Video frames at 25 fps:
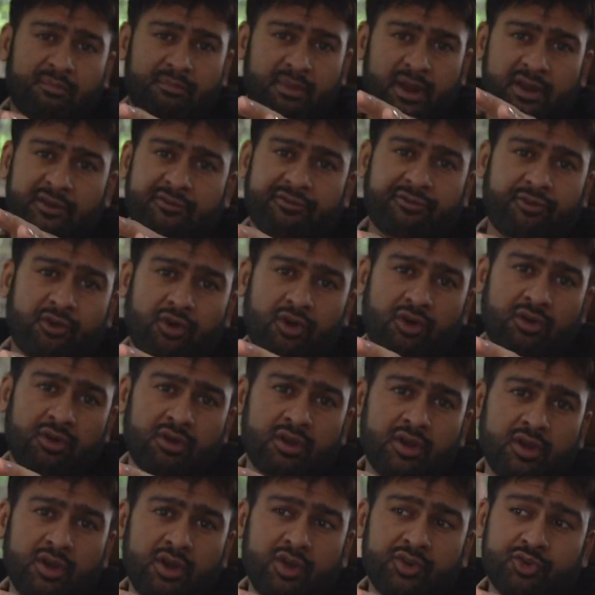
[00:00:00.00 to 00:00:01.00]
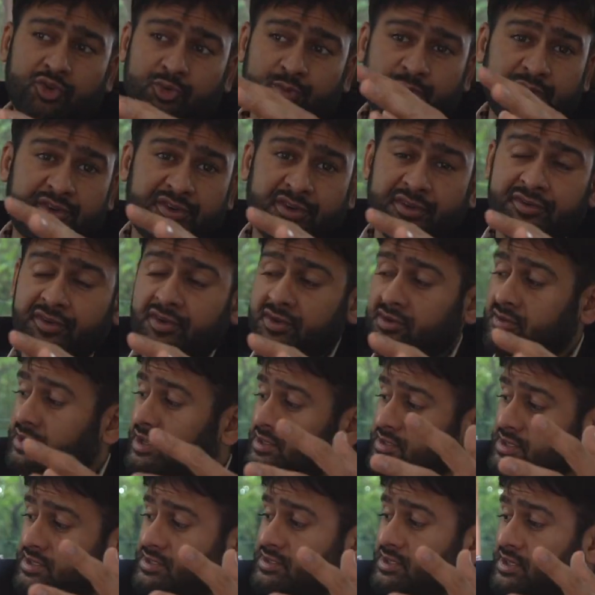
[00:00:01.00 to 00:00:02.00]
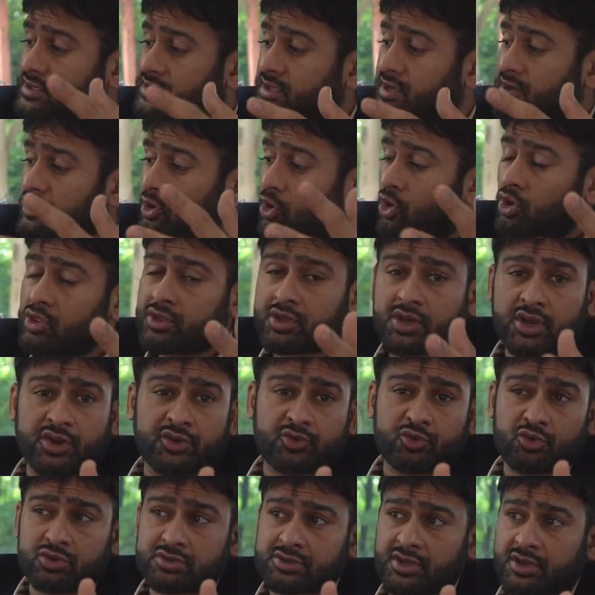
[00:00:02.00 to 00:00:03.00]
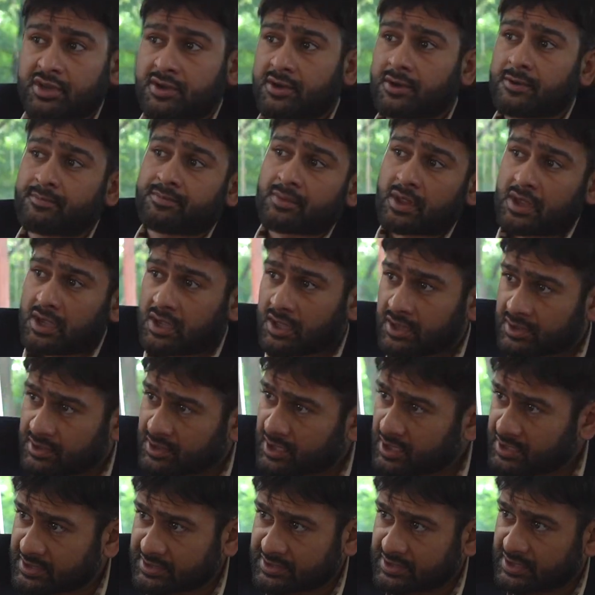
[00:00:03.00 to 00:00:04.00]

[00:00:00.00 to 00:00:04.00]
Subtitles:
meant to be driven. As I said, that all the controls are here. There's